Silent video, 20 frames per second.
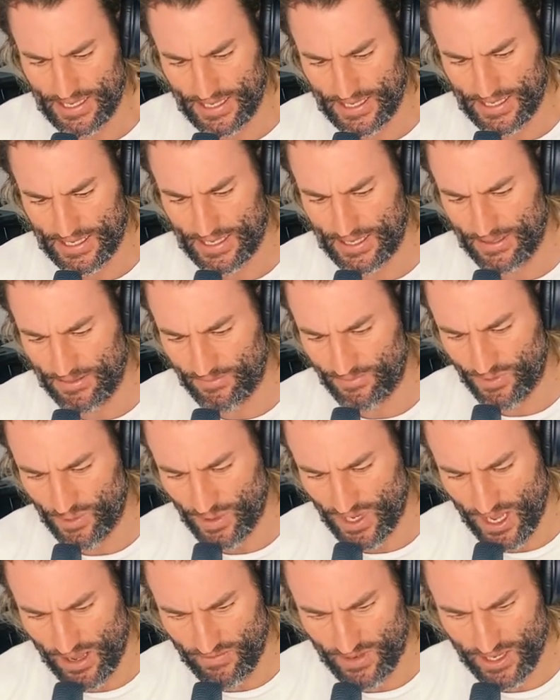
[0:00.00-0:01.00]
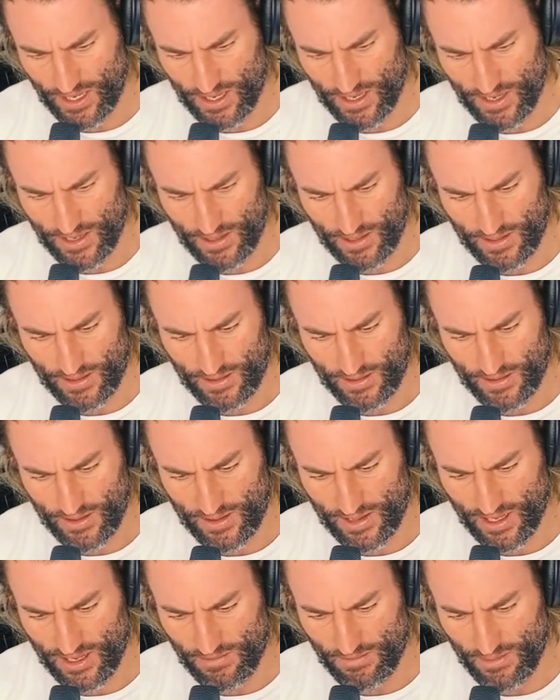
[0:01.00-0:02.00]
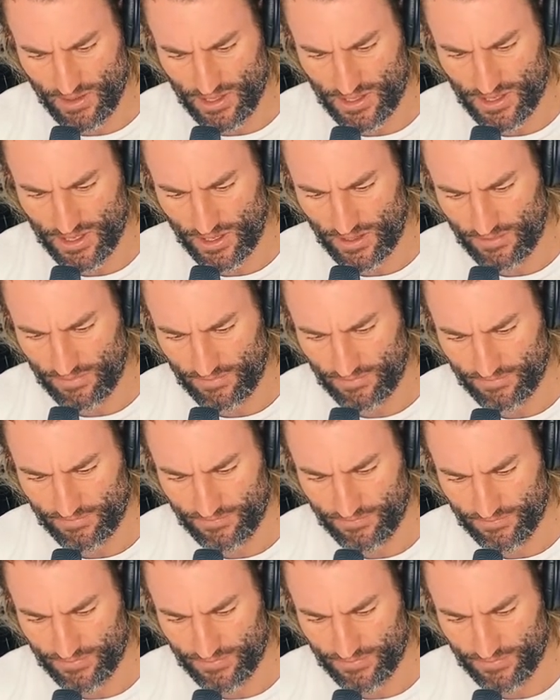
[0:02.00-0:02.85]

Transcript: Do we have any theme music?